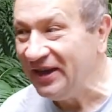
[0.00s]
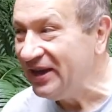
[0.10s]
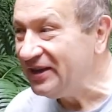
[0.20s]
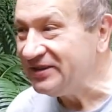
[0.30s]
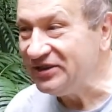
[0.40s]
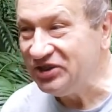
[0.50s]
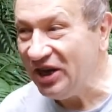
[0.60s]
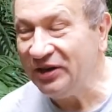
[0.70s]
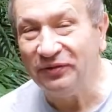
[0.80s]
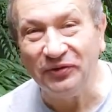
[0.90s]
The giant
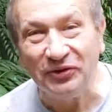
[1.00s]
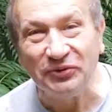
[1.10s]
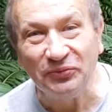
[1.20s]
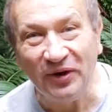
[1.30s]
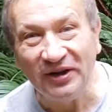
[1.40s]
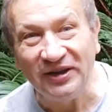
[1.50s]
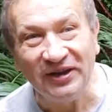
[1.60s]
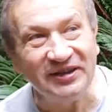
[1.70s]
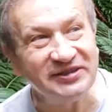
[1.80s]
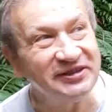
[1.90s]
fern valley
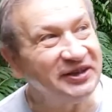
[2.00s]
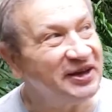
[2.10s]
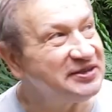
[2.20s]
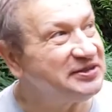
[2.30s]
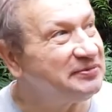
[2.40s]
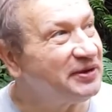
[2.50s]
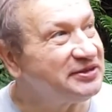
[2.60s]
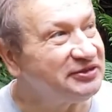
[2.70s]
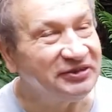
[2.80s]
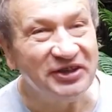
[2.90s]
is a nice
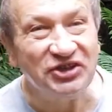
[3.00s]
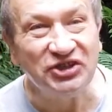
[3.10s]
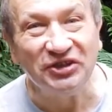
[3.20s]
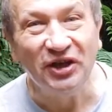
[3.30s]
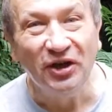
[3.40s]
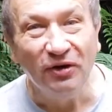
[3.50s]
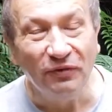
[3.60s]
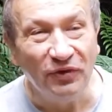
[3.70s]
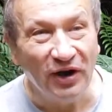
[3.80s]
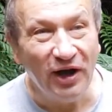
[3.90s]
demonstration of how,